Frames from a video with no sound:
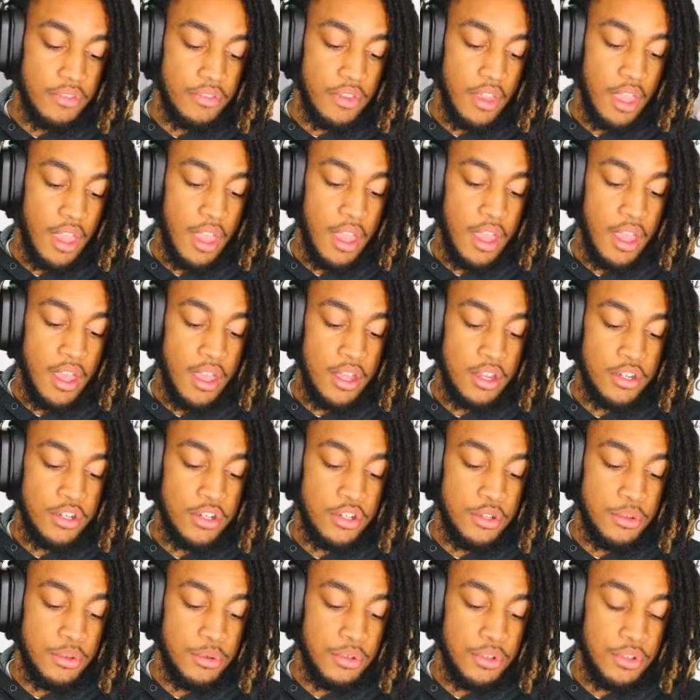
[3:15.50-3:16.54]
and
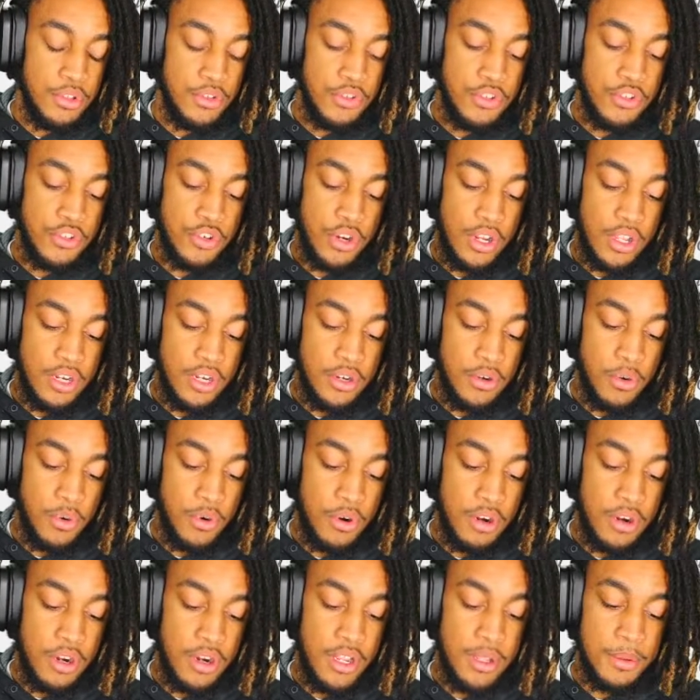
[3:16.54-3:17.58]
due to the restraining
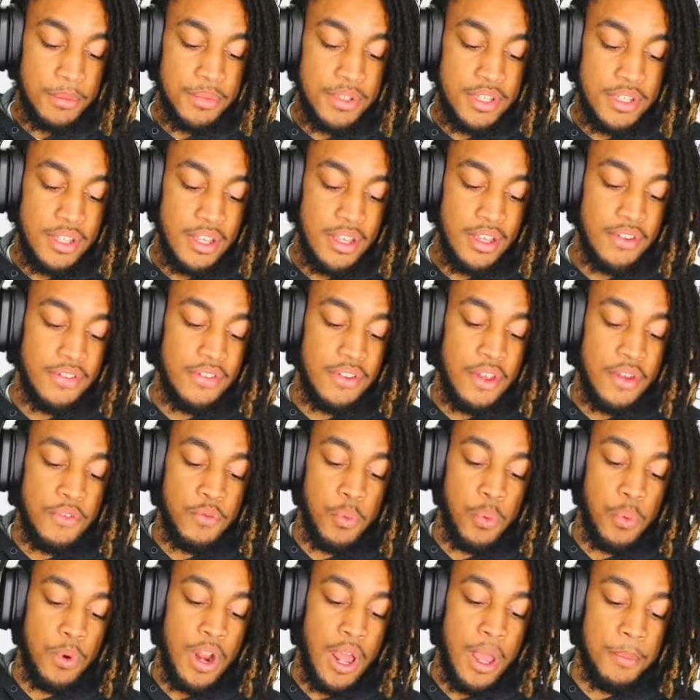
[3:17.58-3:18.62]
order, MCSF
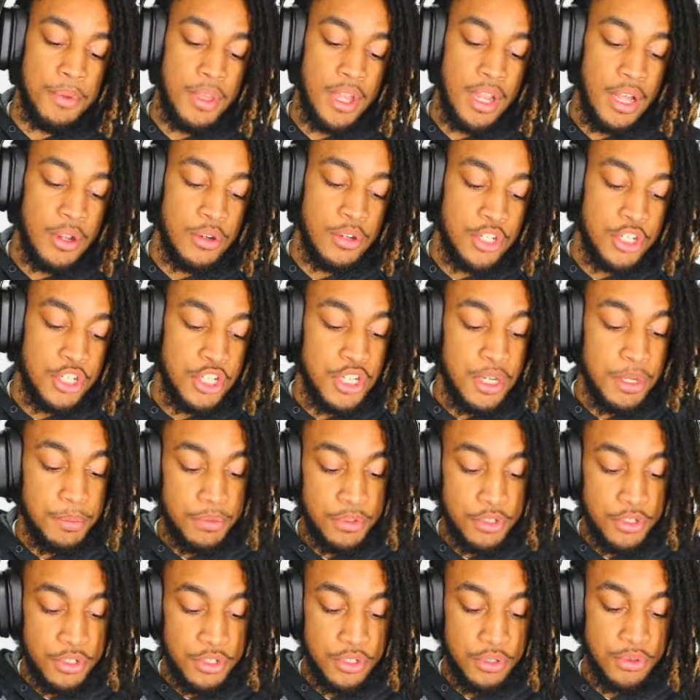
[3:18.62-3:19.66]
will not be allowed to ship
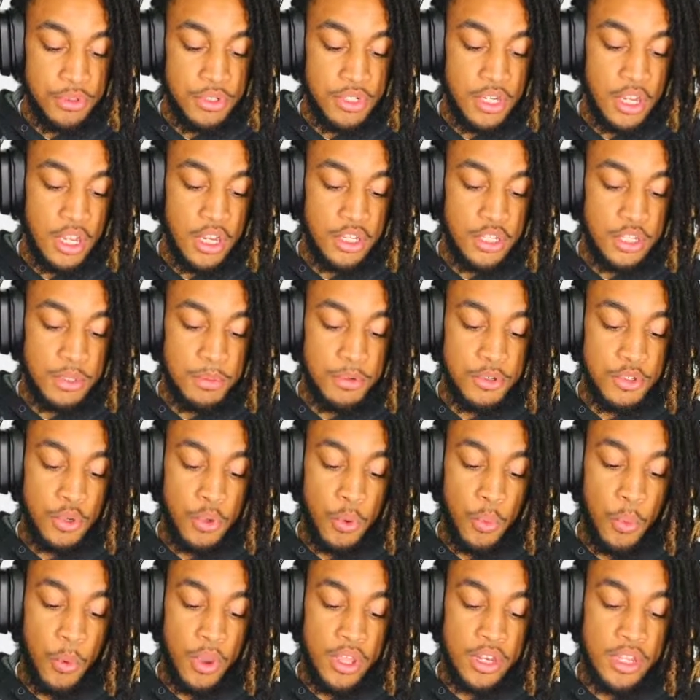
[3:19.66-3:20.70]
the shoes to customers
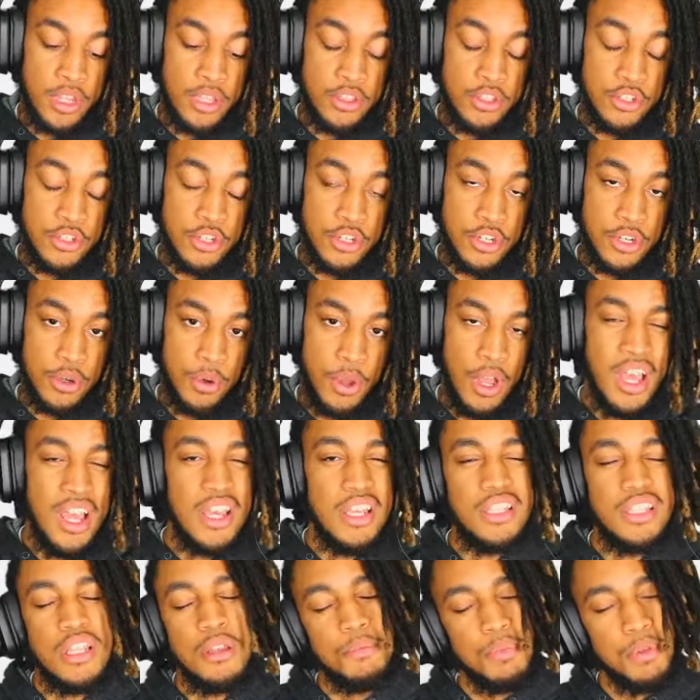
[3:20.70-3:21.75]
awaiting the shoe.
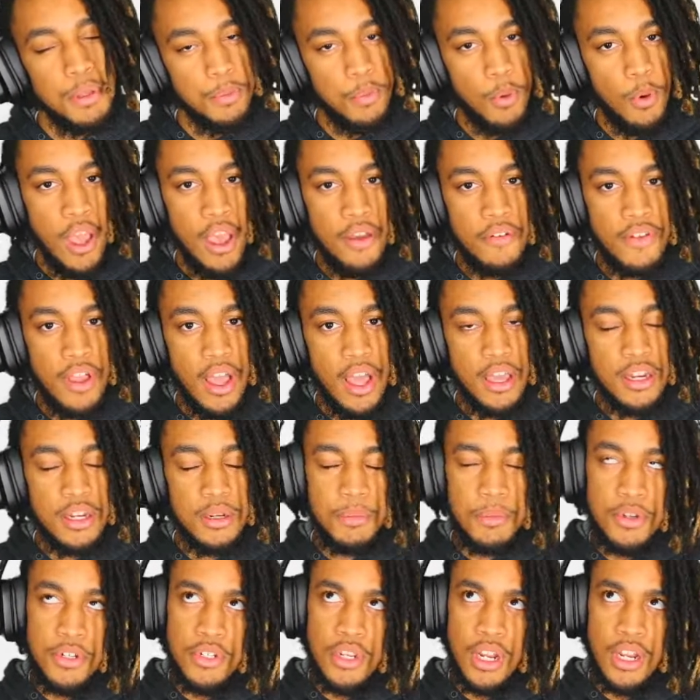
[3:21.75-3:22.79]
Some people have gotten them.
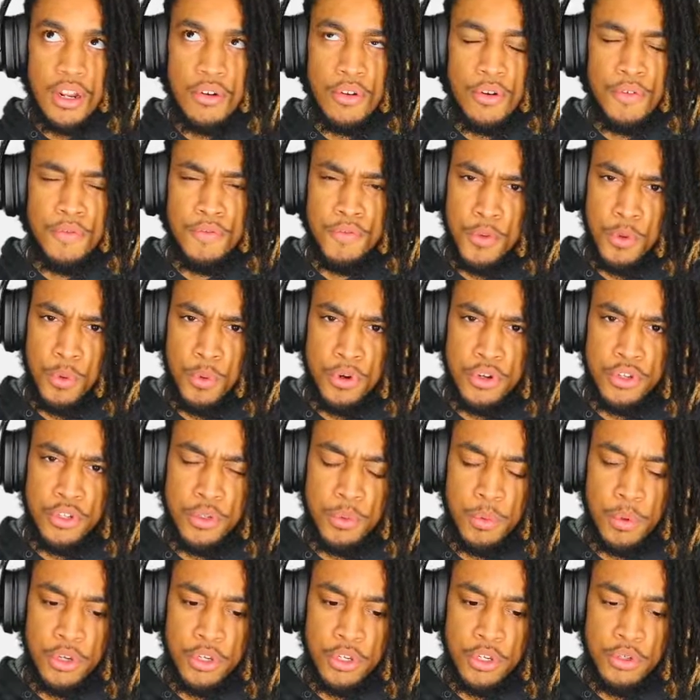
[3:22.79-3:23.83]
There's like a review or
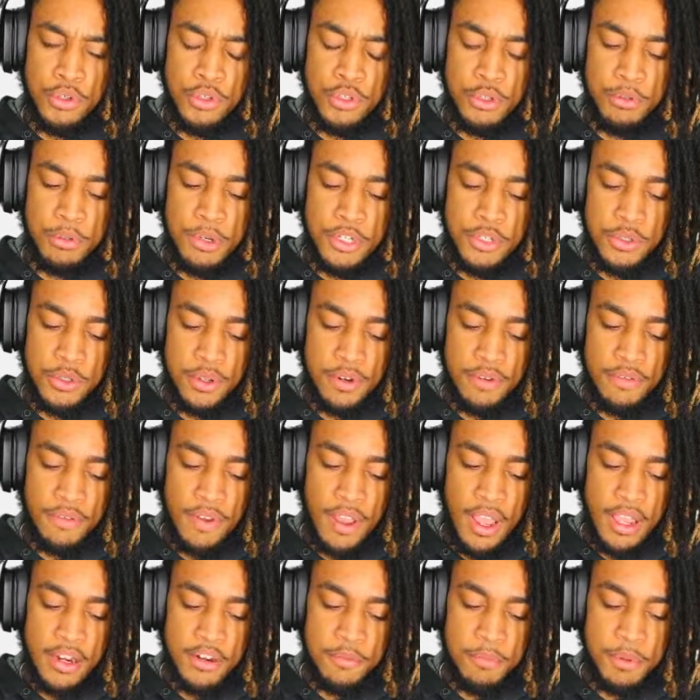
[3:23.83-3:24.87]
two on YouTube that you can
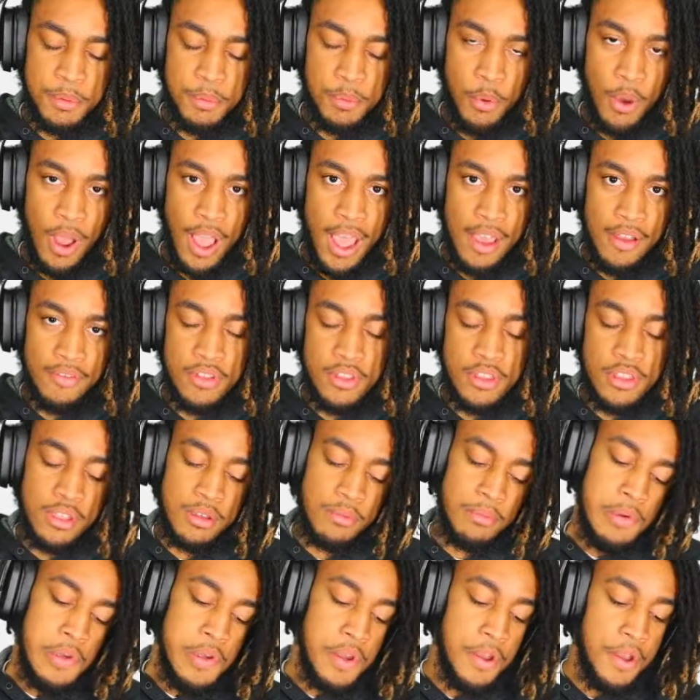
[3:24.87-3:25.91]
find of people having
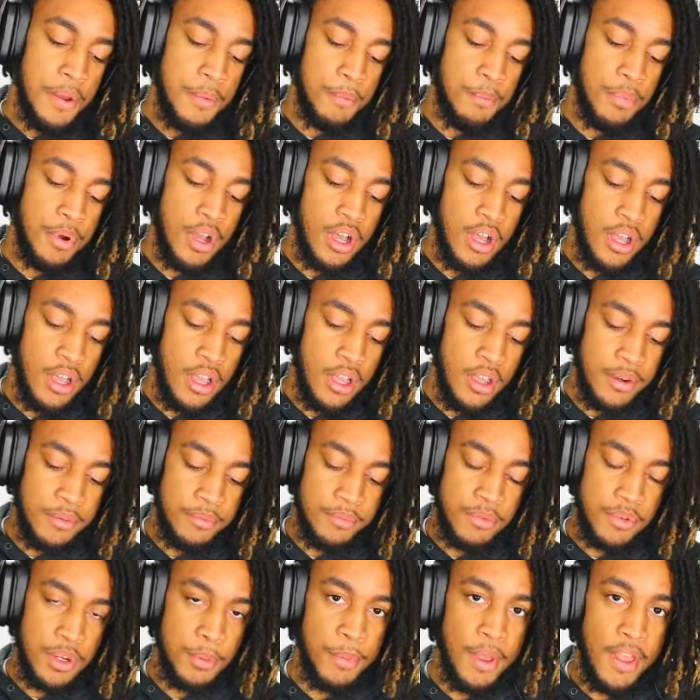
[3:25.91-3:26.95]
them, but
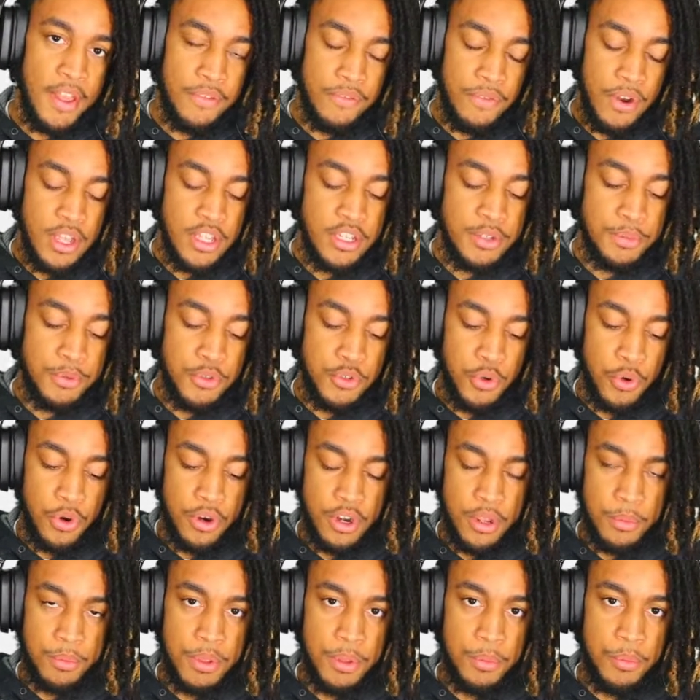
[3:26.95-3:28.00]
the vast majority
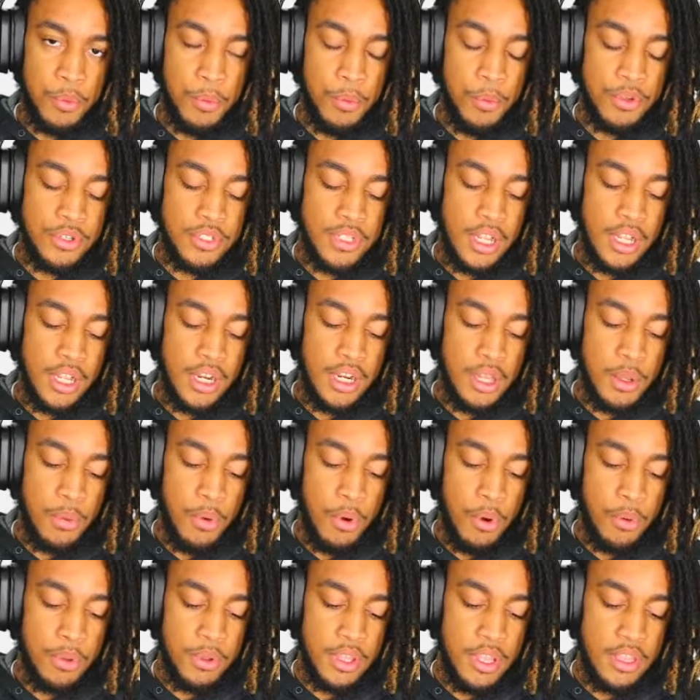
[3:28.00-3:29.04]
of people most likely
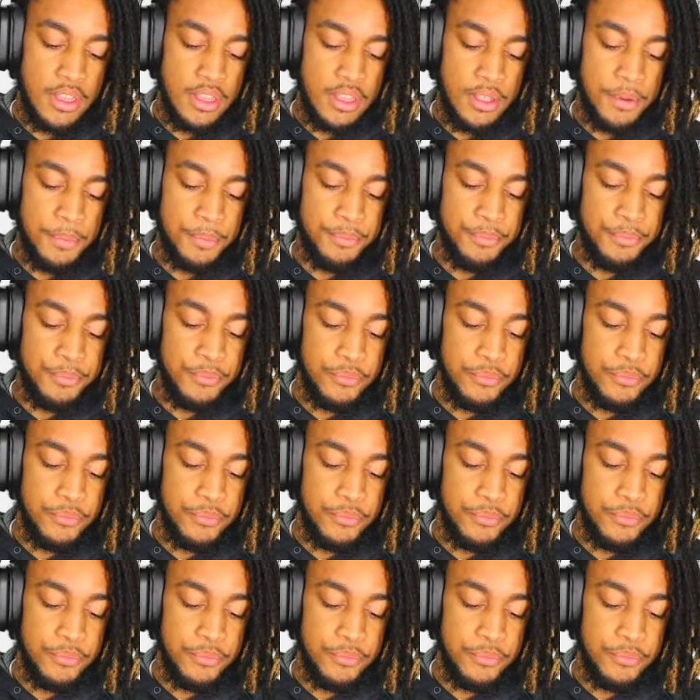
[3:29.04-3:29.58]
won't get them.